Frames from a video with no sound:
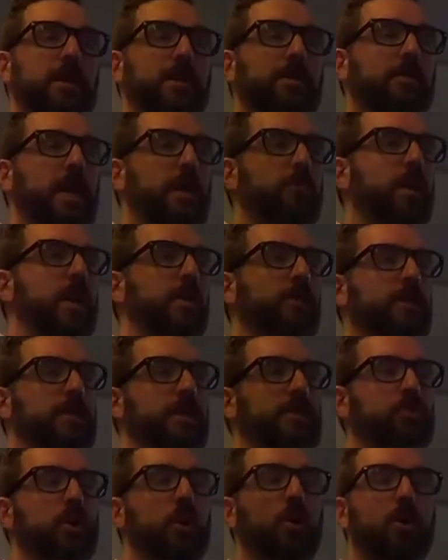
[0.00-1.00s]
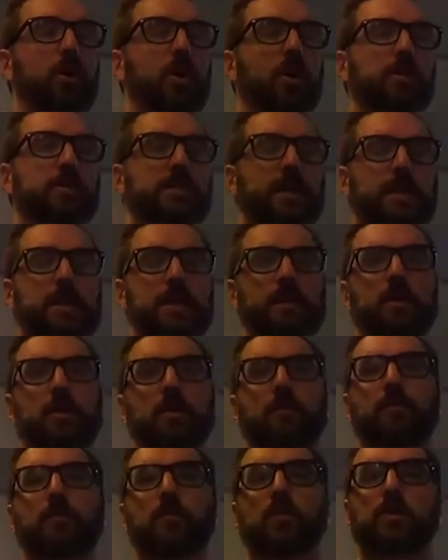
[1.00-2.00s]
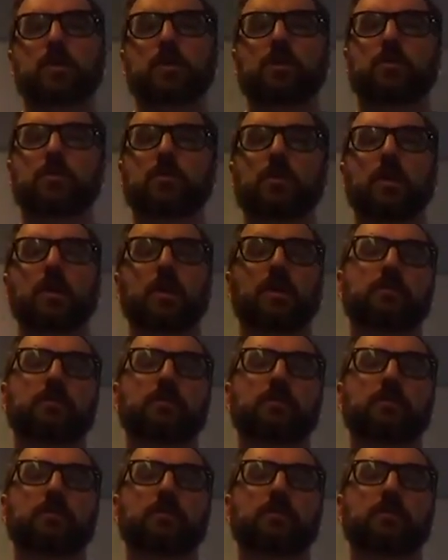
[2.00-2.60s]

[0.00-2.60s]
any of that routing. It's all taken care of for you